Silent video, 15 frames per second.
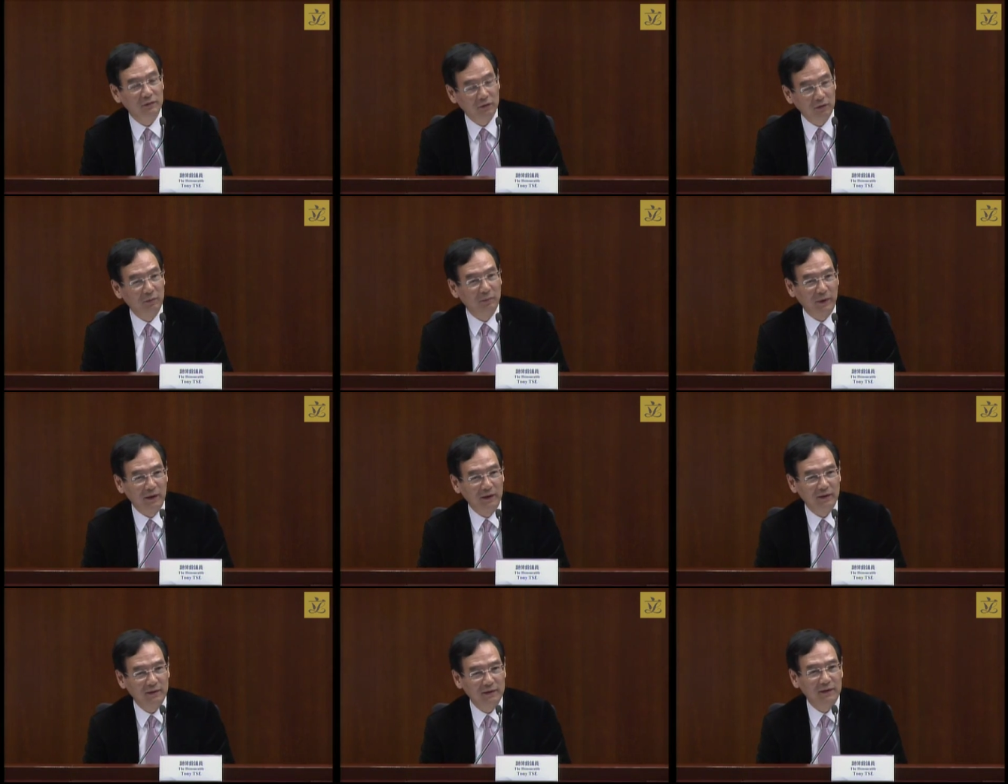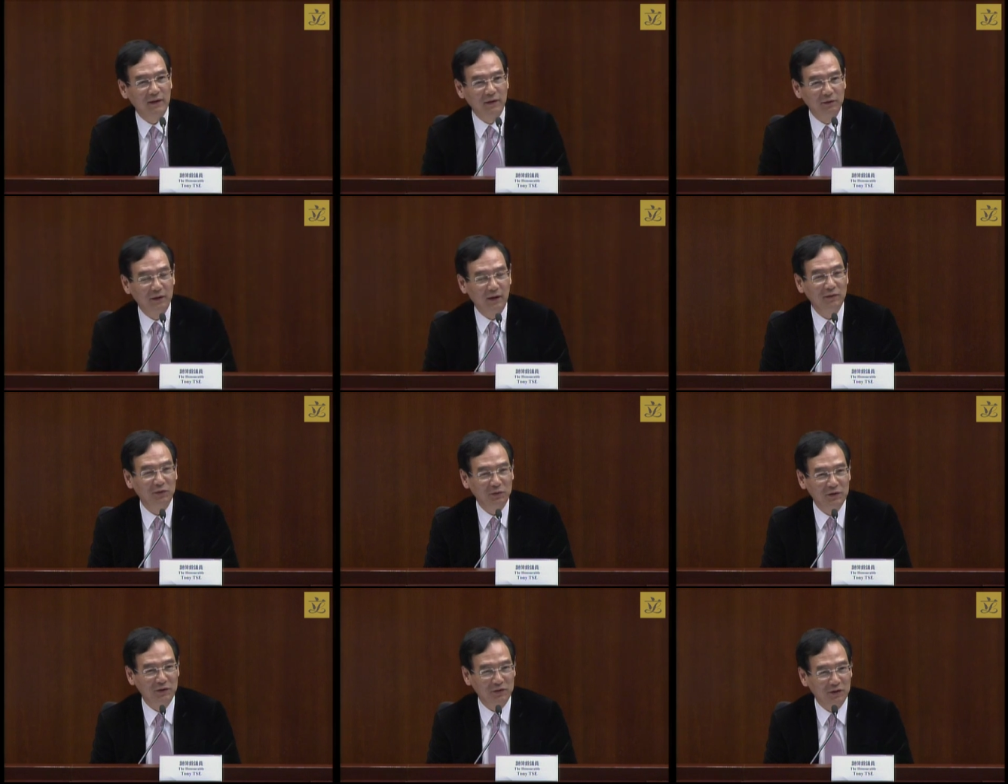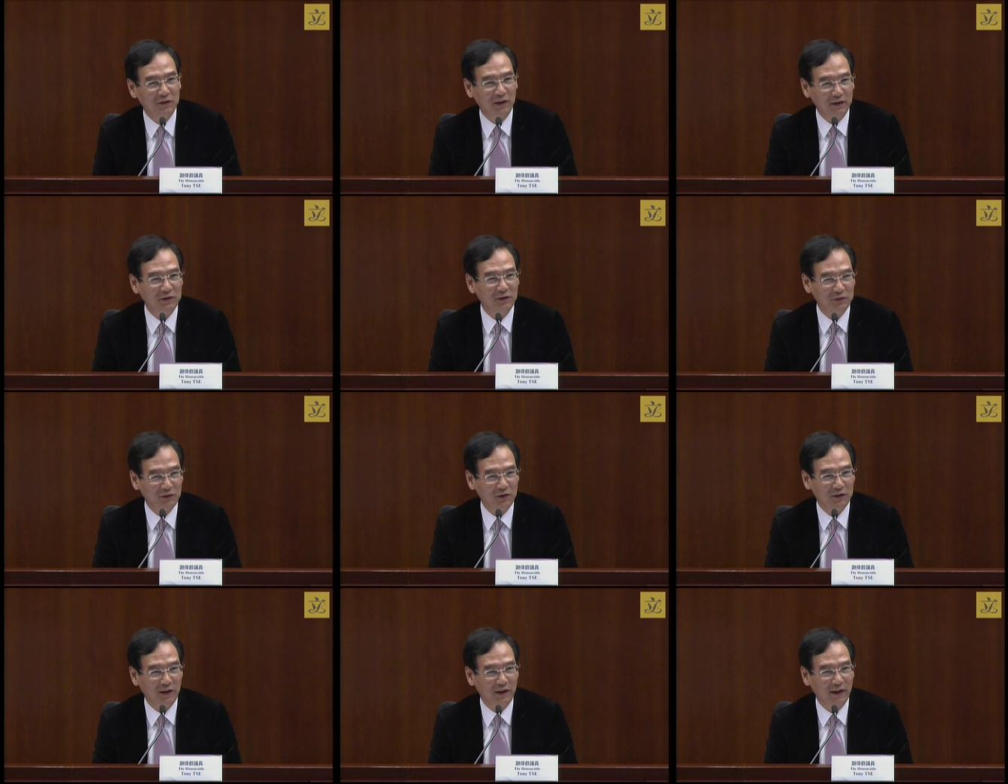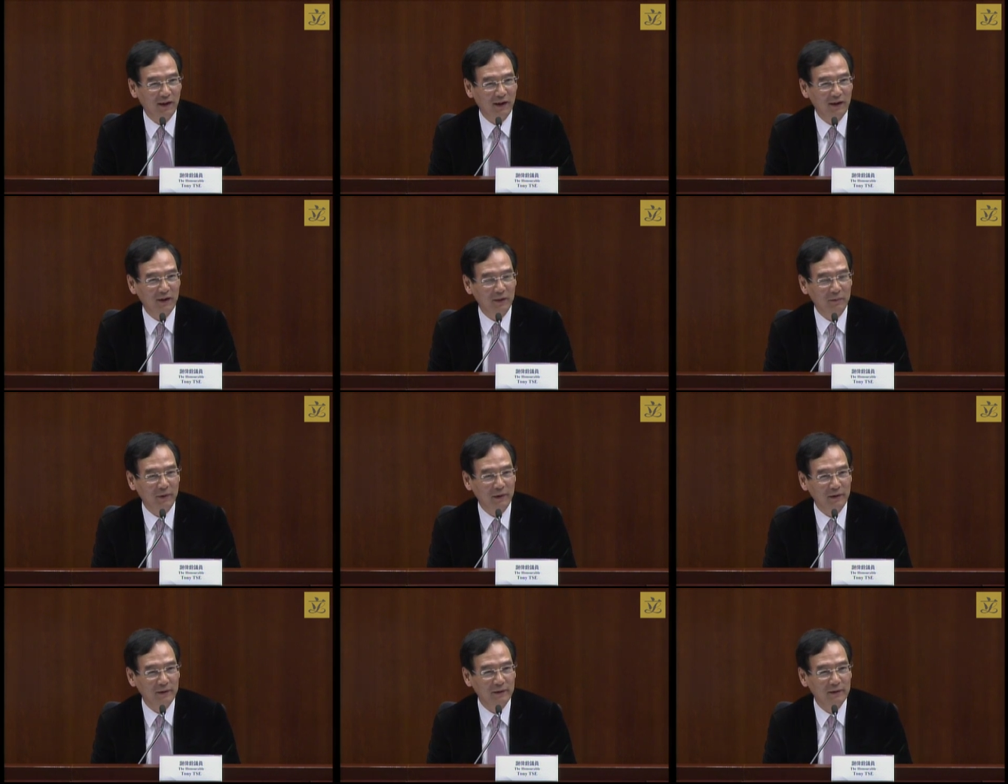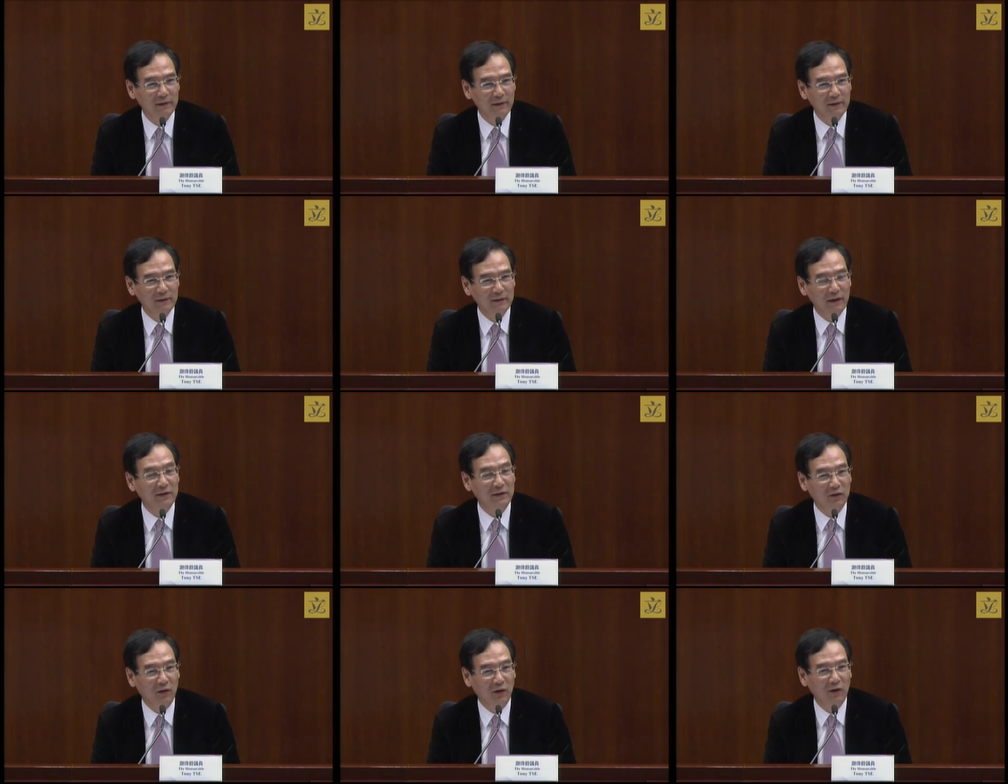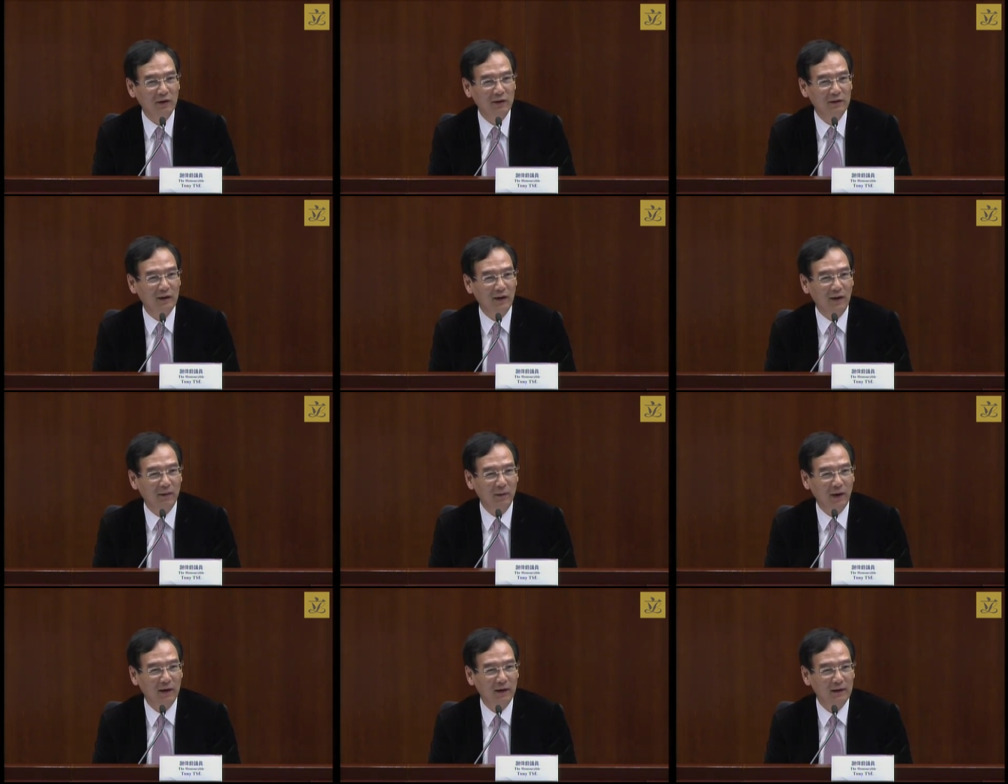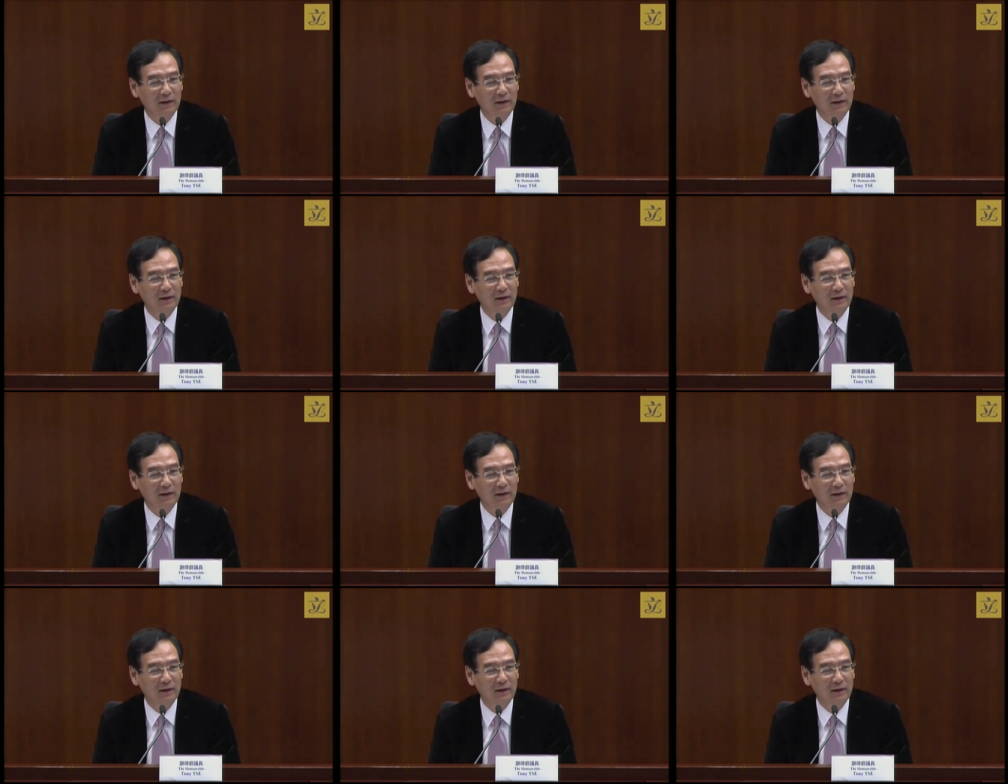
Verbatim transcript: and provide the same to members. Let's wait for the information.